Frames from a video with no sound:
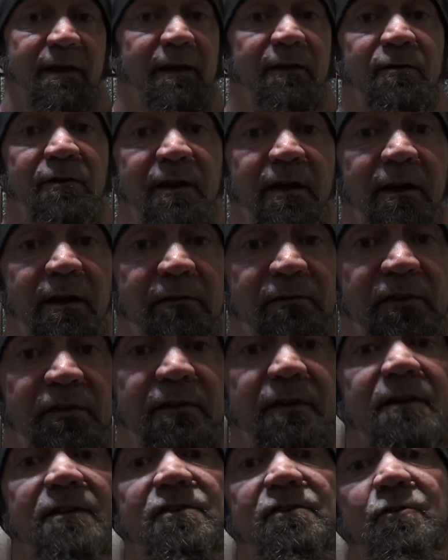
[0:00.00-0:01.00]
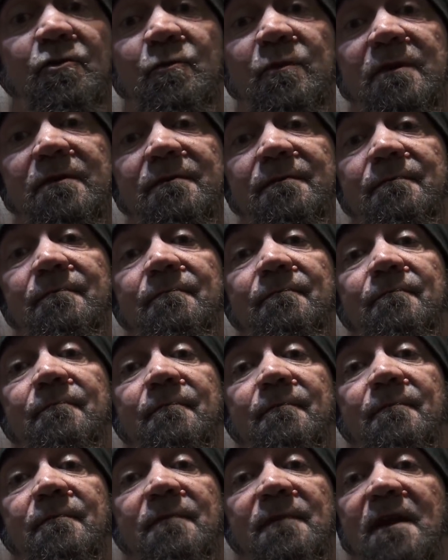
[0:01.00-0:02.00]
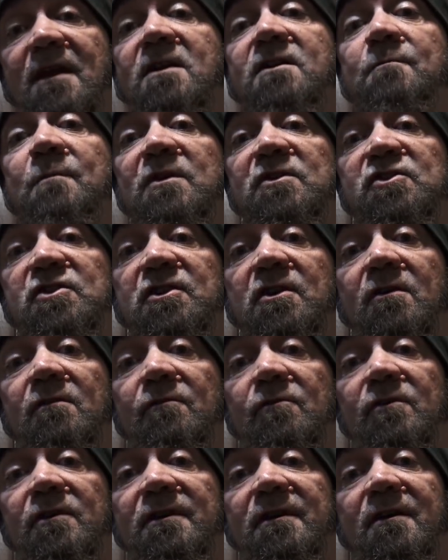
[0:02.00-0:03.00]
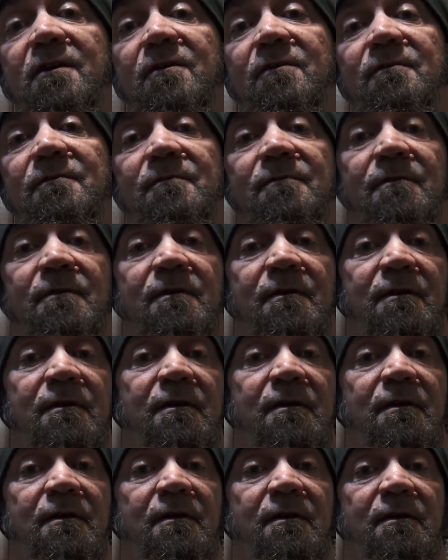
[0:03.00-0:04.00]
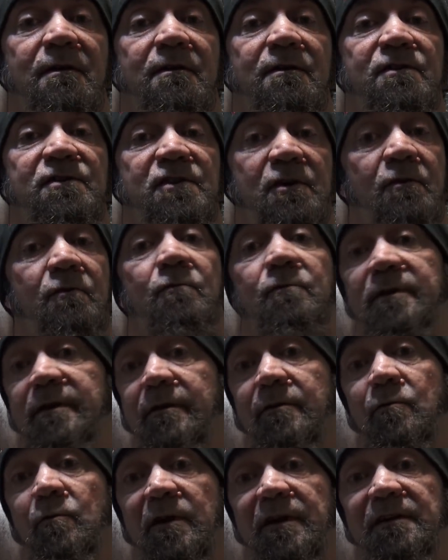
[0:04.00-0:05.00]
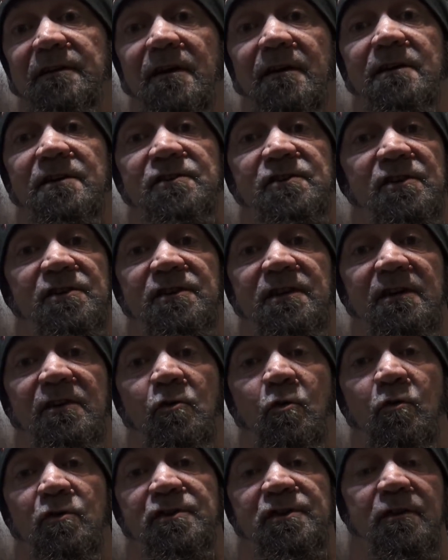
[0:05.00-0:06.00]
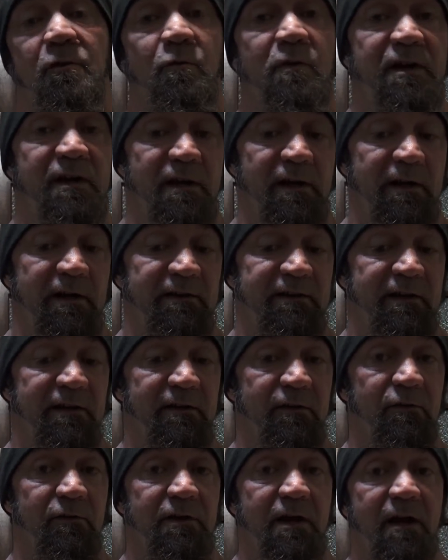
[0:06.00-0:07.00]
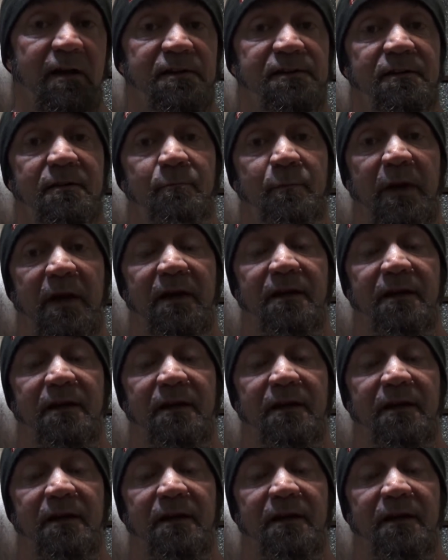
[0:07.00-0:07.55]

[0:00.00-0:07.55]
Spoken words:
I don't care if you think it's stupid, but you don't really know. So, you know, what it does, just in the course of the week, I got that little constant